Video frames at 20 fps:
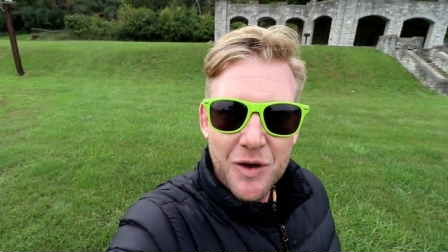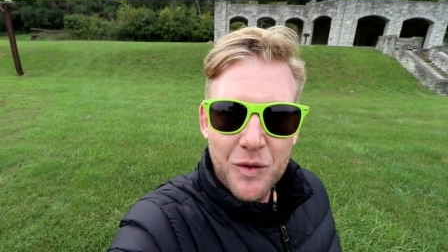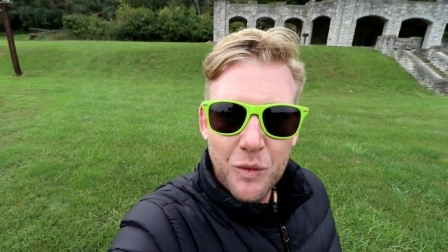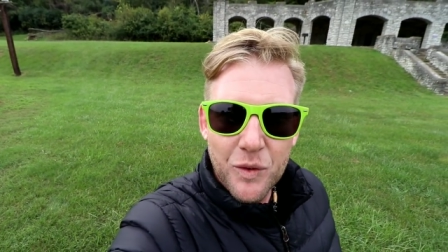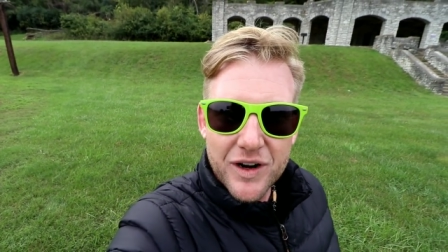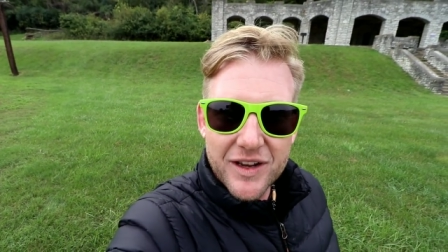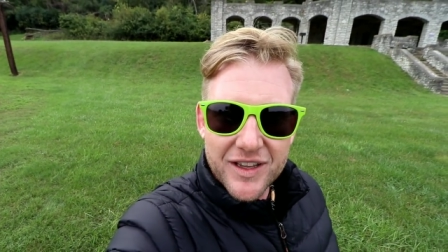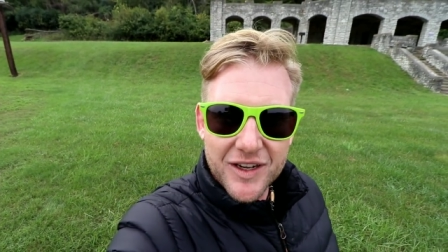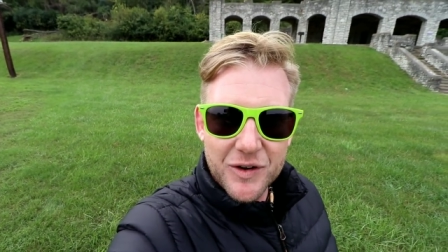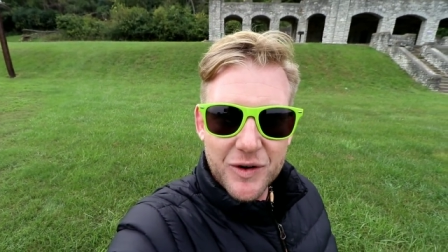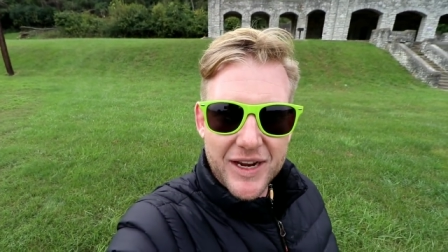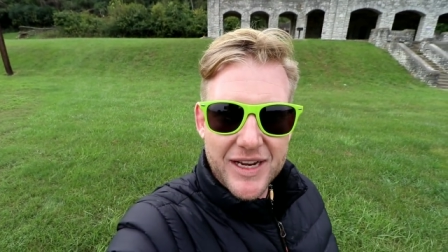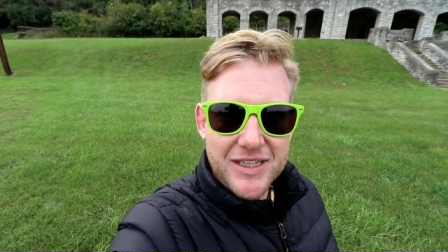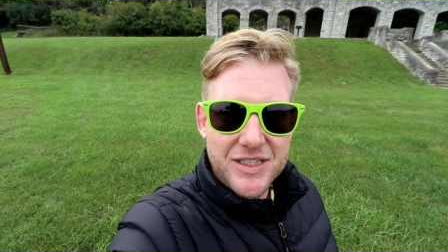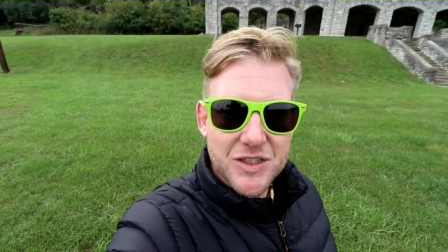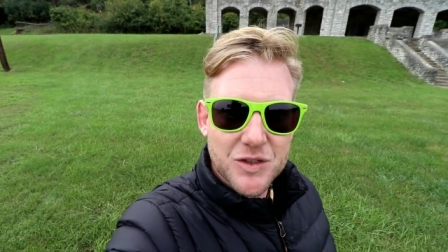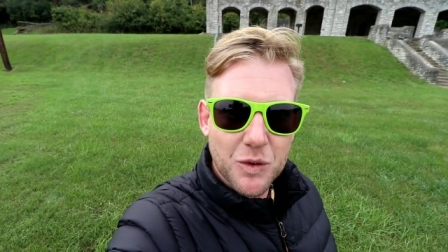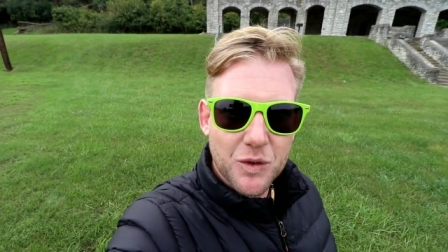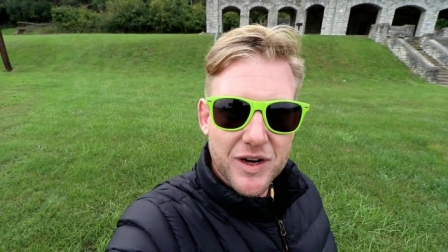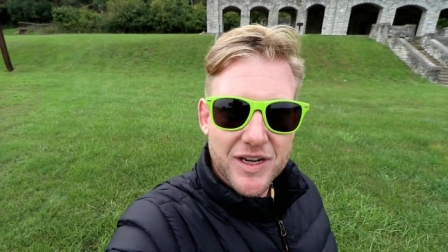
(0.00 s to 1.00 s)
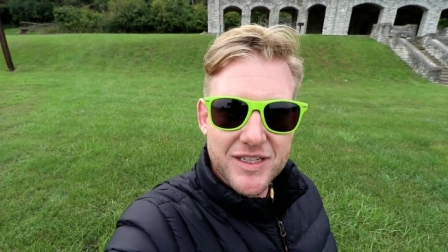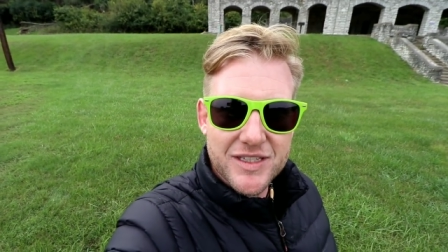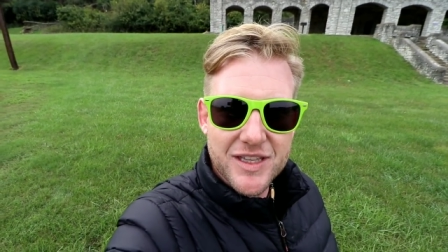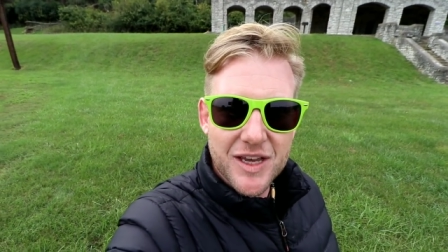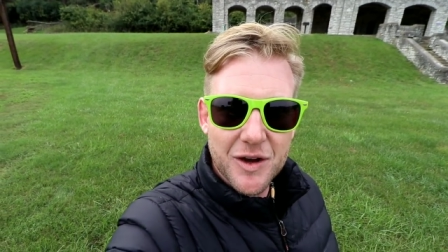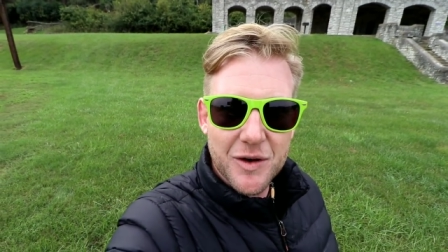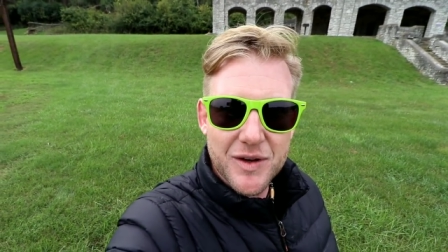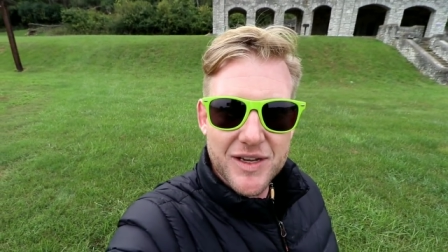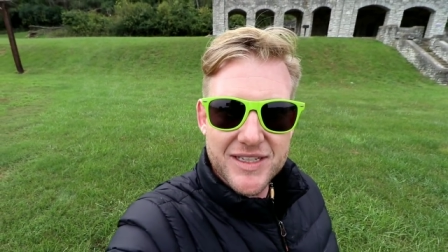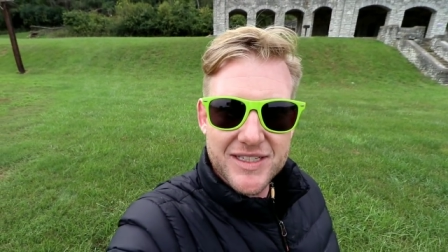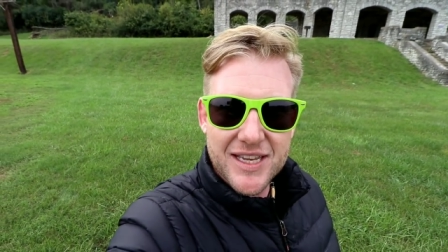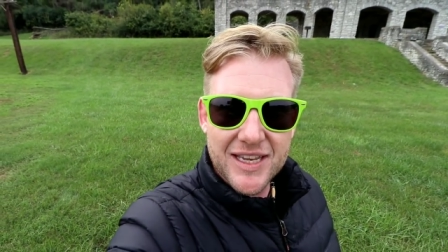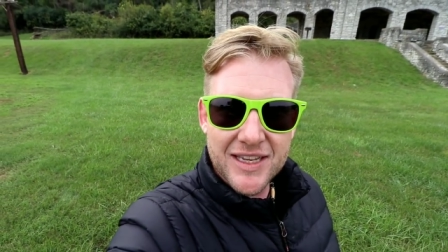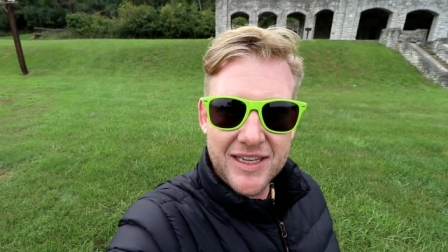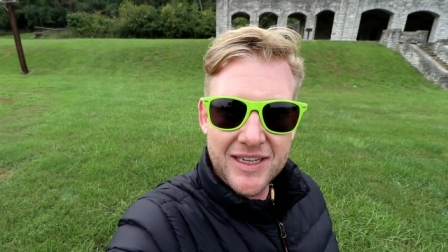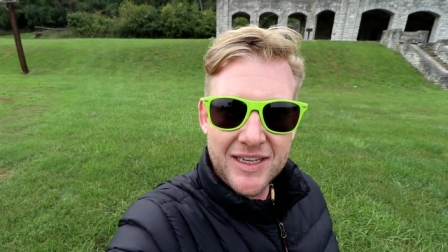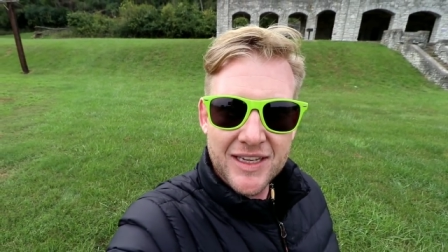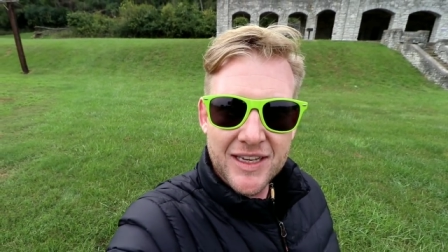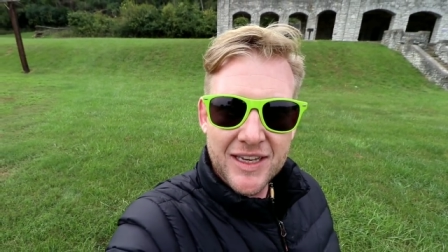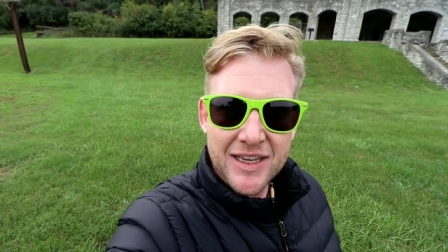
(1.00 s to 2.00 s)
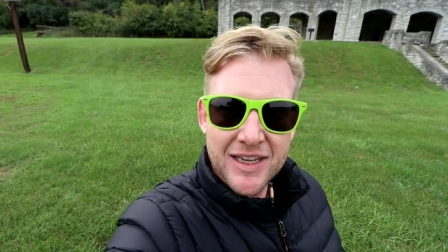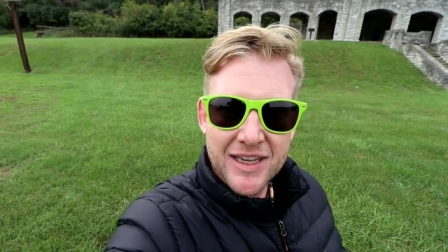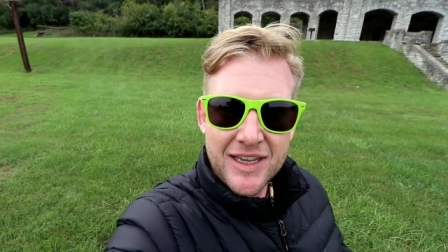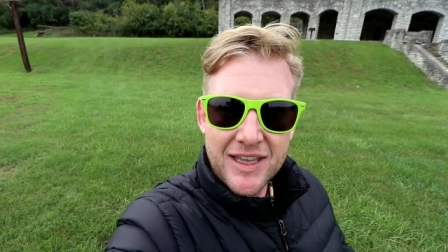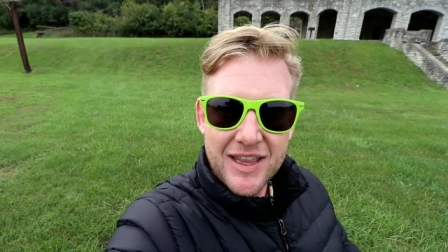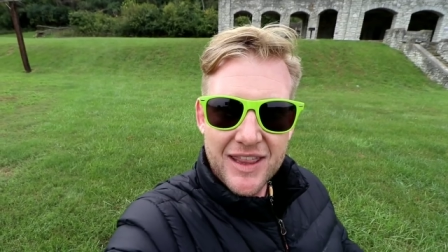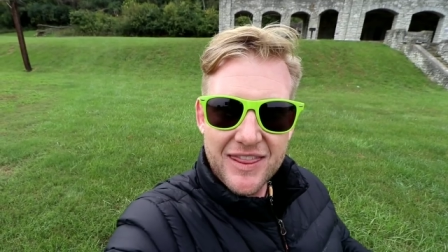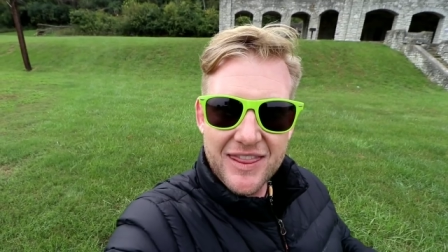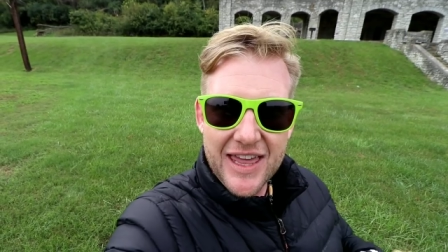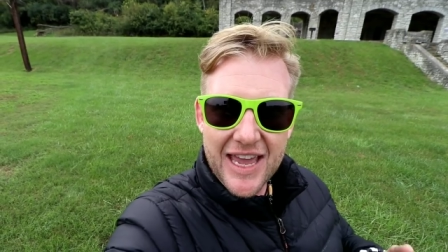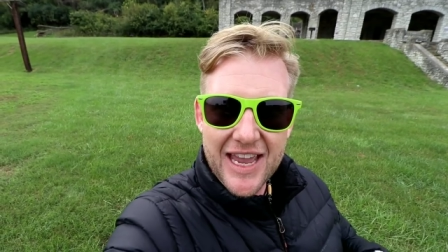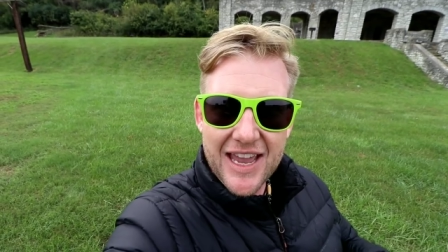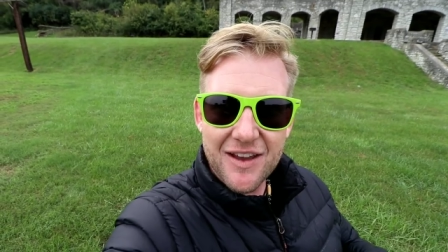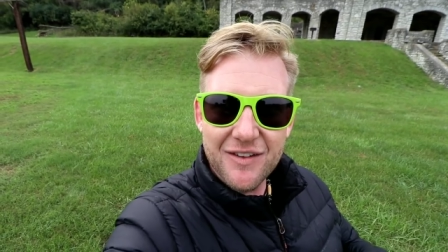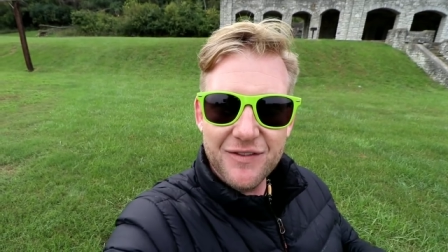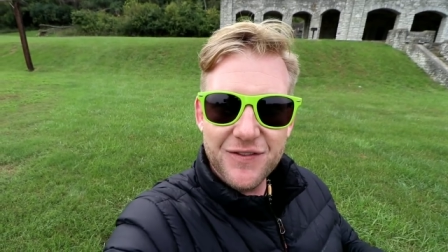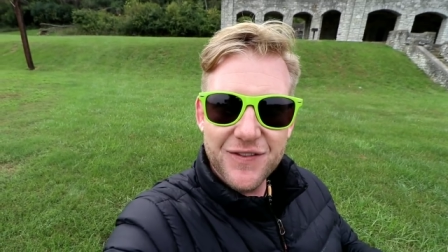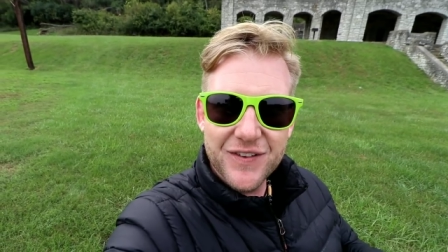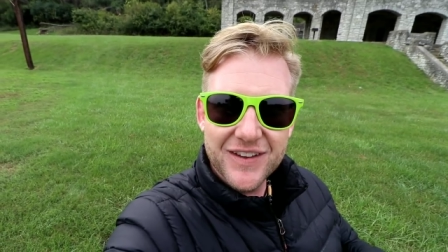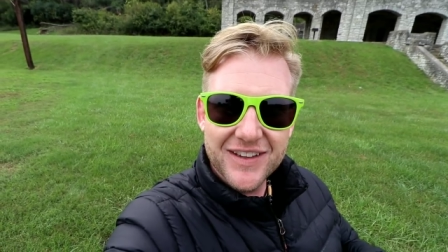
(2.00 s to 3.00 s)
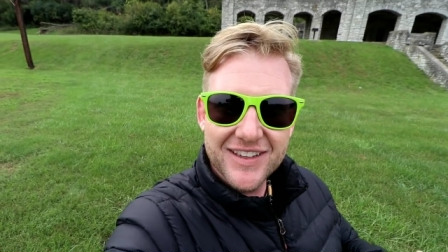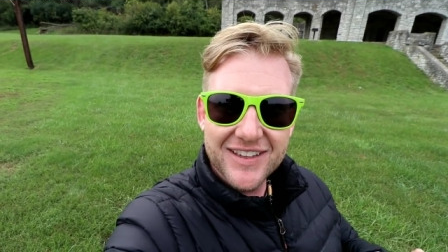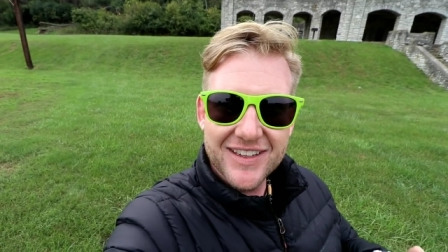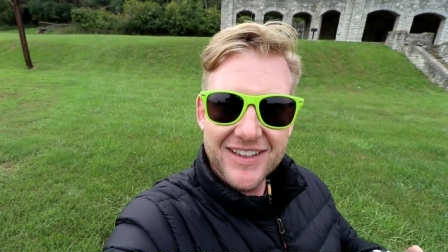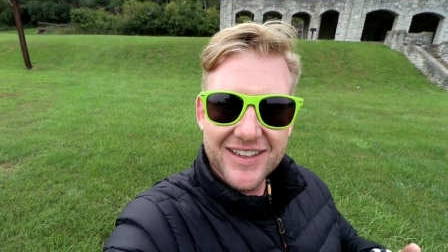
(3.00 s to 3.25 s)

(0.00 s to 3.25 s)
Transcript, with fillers: One of the great stories though is they have